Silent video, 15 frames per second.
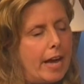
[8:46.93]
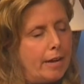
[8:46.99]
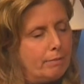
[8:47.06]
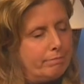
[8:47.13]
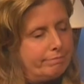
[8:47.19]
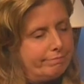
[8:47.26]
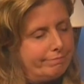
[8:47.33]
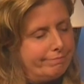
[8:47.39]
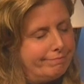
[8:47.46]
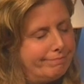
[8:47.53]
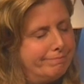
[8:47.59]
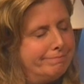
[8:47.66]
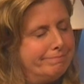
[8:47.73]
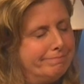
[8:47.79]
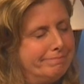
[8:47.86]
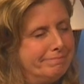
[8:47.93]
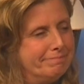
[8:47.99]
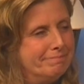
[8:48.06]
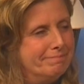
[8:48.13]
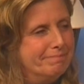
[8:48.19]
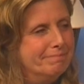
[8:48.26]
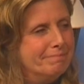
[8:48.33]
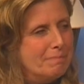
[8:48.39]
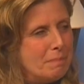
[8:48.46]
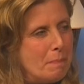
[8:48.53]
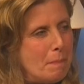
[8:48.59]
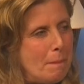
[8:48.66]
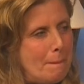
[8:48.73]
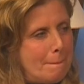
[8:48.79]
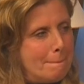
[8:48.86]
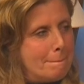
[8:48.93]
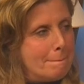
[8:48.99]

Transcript: I kind of, I mean, as a viewer,